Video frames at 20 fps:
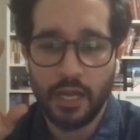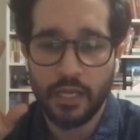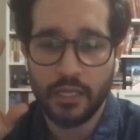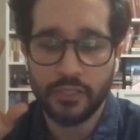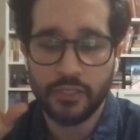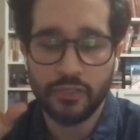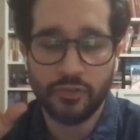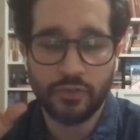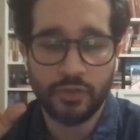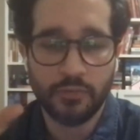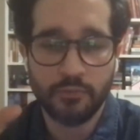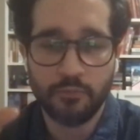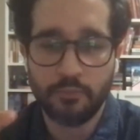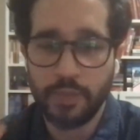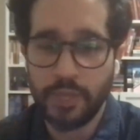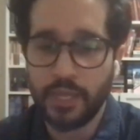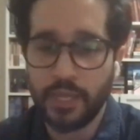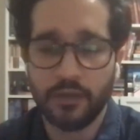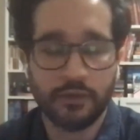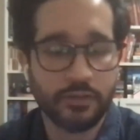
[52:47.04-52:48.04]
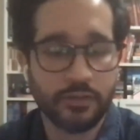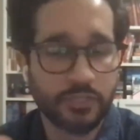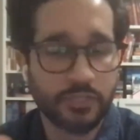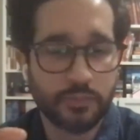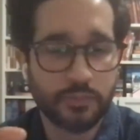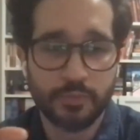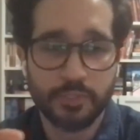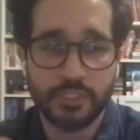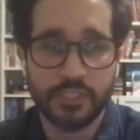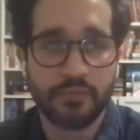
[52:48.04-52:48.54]
you can pair
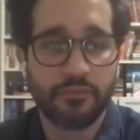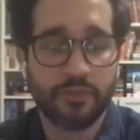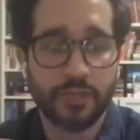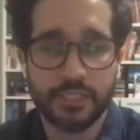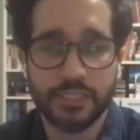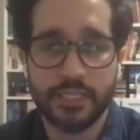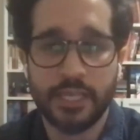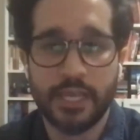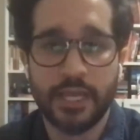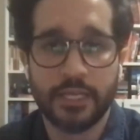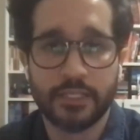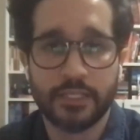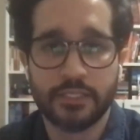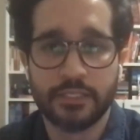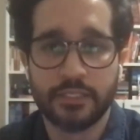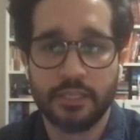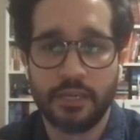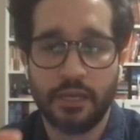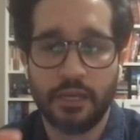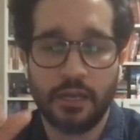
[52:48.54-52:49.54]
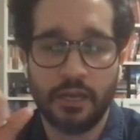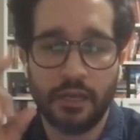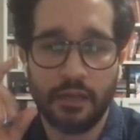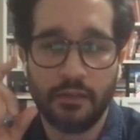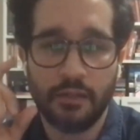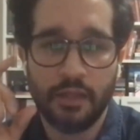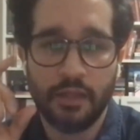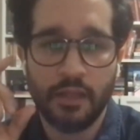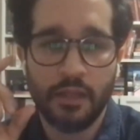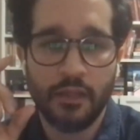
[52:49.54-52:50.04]
specific texts,
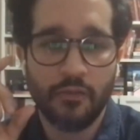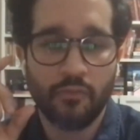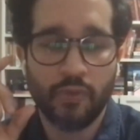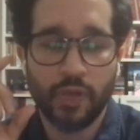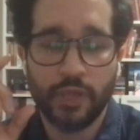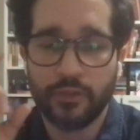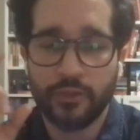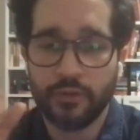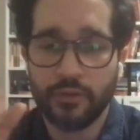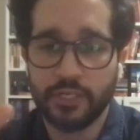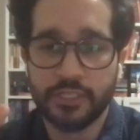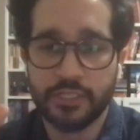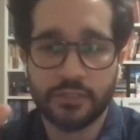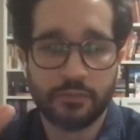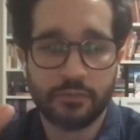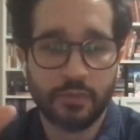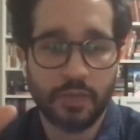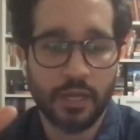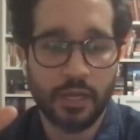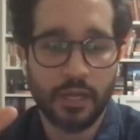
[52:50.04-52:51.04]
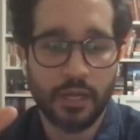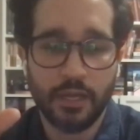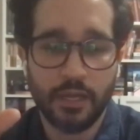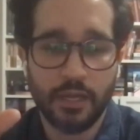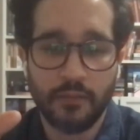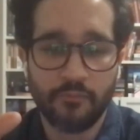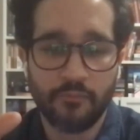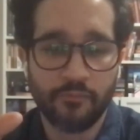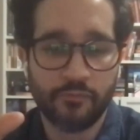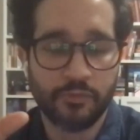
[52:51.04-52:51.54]
whether it's
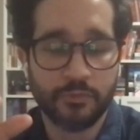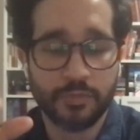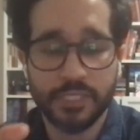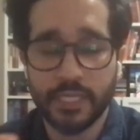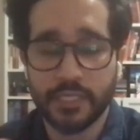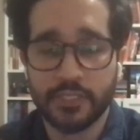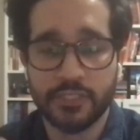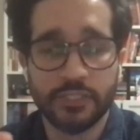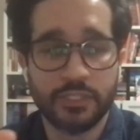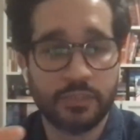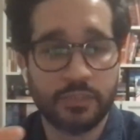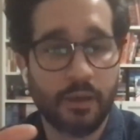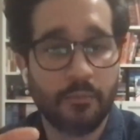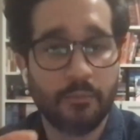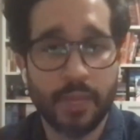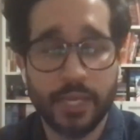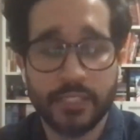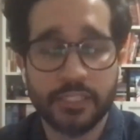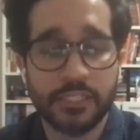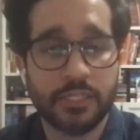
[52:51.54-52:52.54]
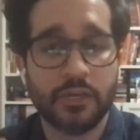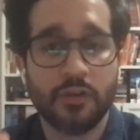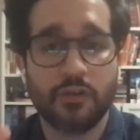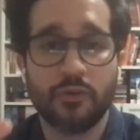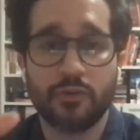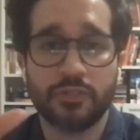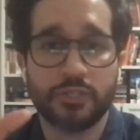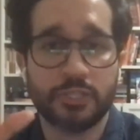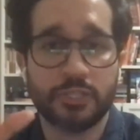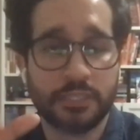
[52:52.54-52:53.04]
from sections about Mexico
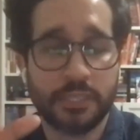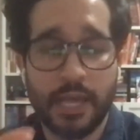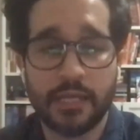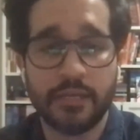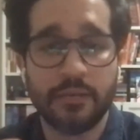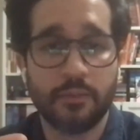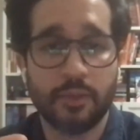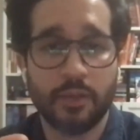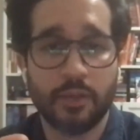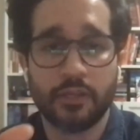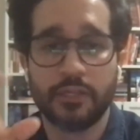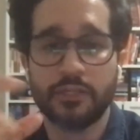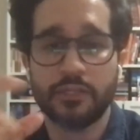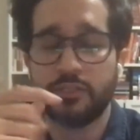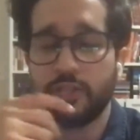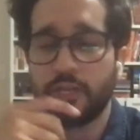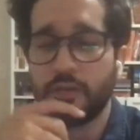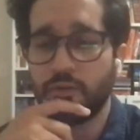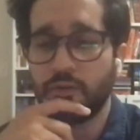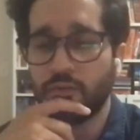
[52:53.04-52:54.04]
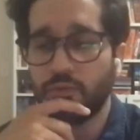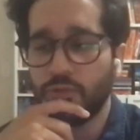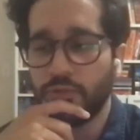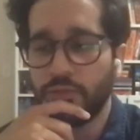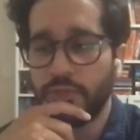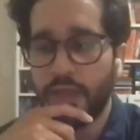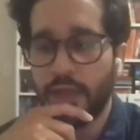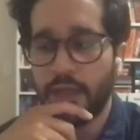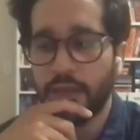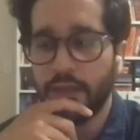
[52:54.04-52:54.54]
or just Latin America in general,
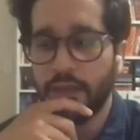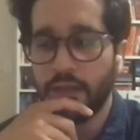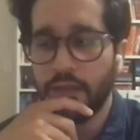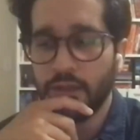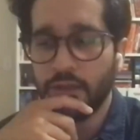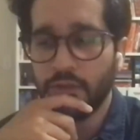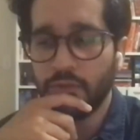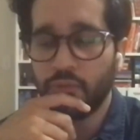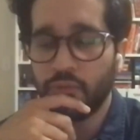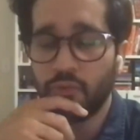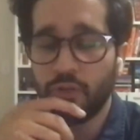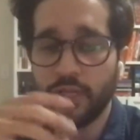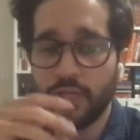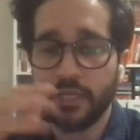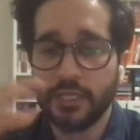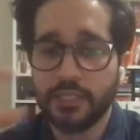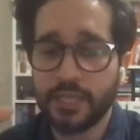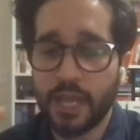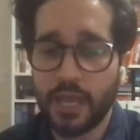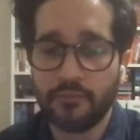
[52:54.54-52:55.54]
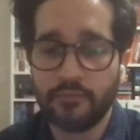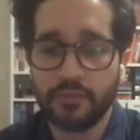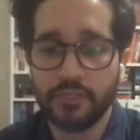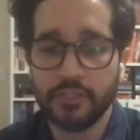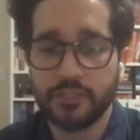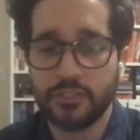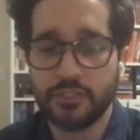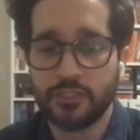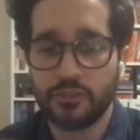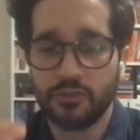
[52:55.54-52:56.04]
that really dive
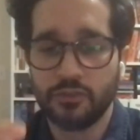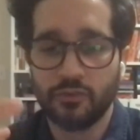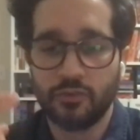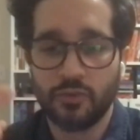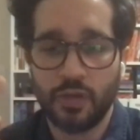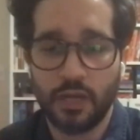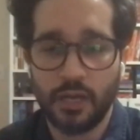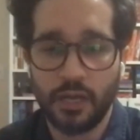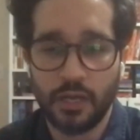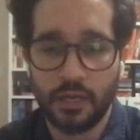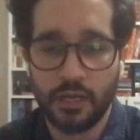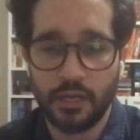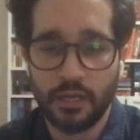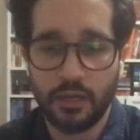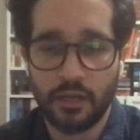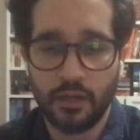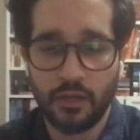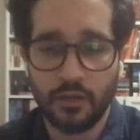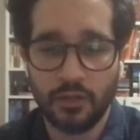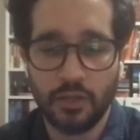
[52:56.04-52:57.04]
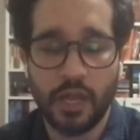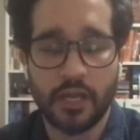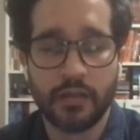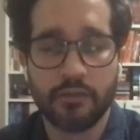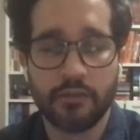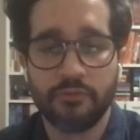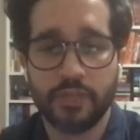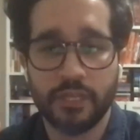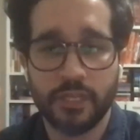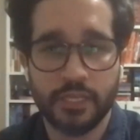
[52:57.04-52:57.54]
into a
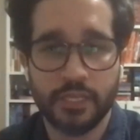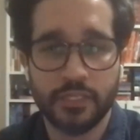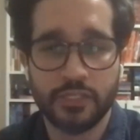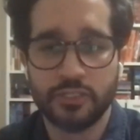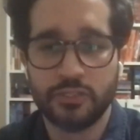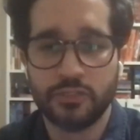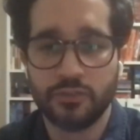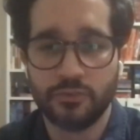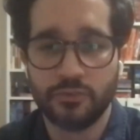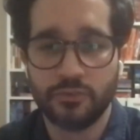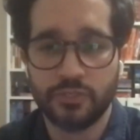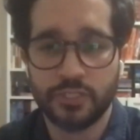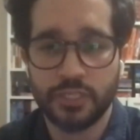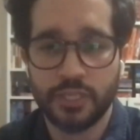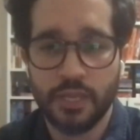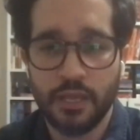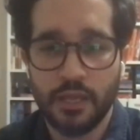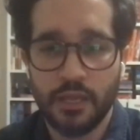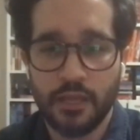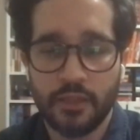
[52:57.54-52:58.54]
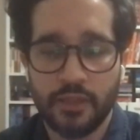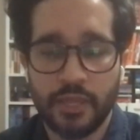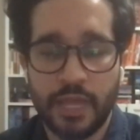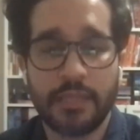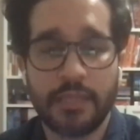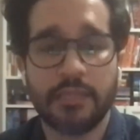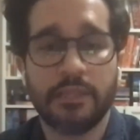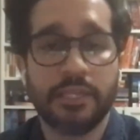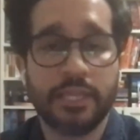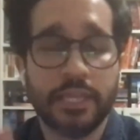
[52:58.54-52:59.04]
lot of the issues
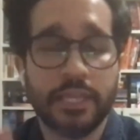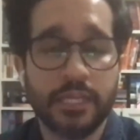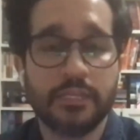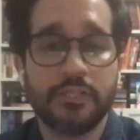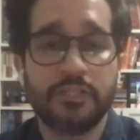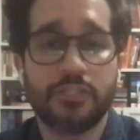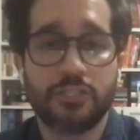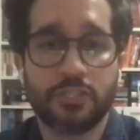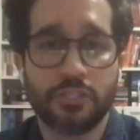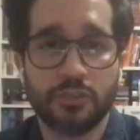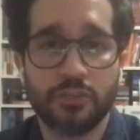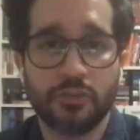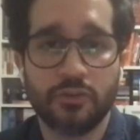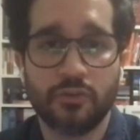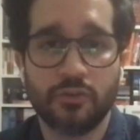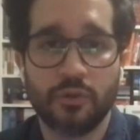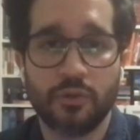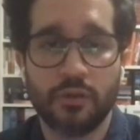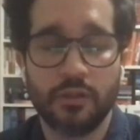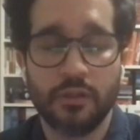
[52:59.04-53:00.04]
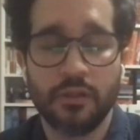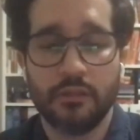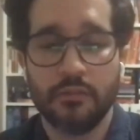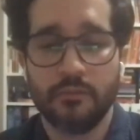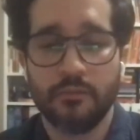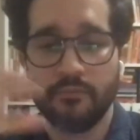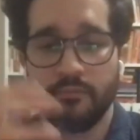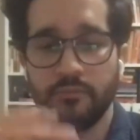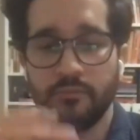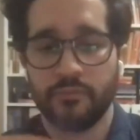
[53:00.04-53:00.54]
that lead to,
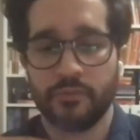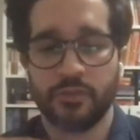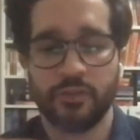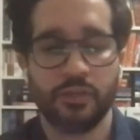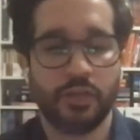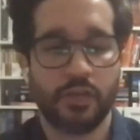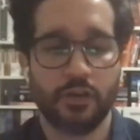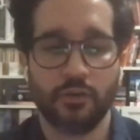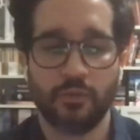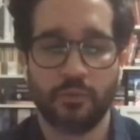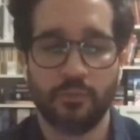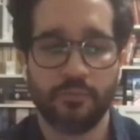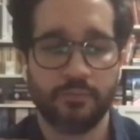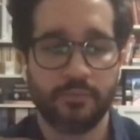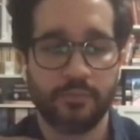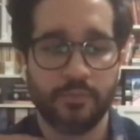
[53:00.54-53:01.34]
you know,